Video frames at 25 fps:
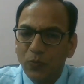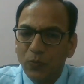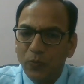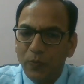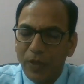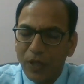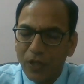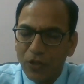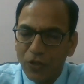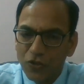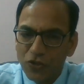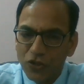
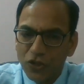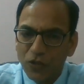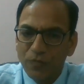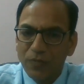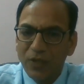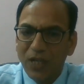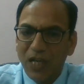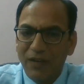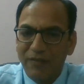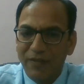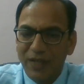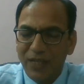because of
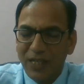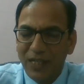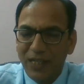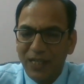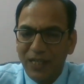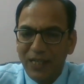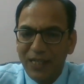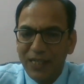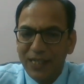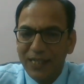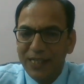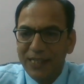
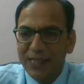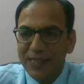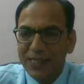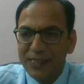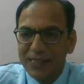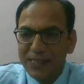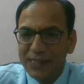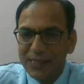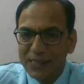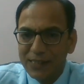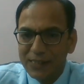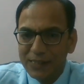gravity,
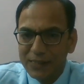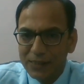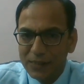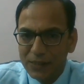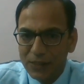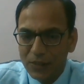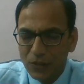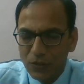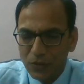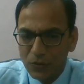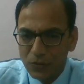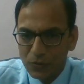
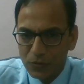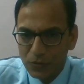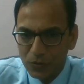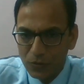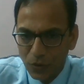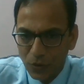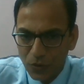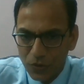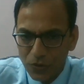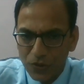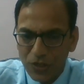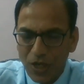
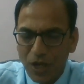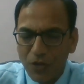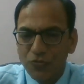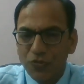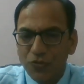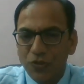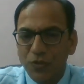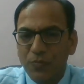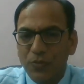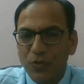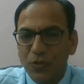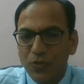goes down
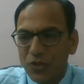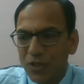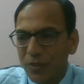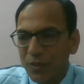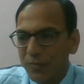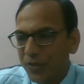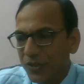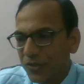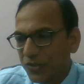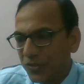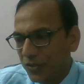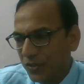to the
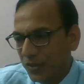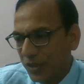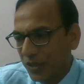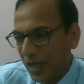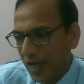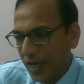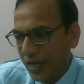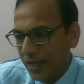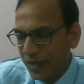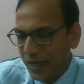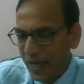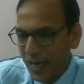bottom is
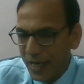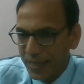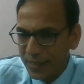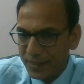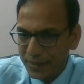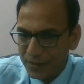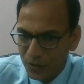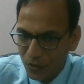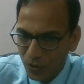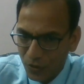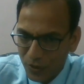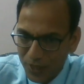
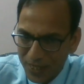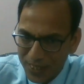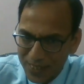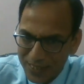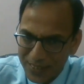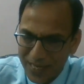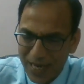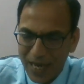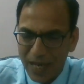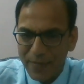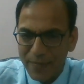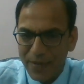and known as
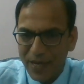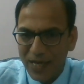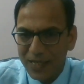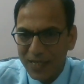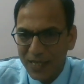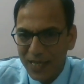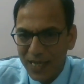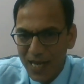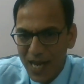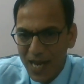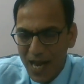sediment,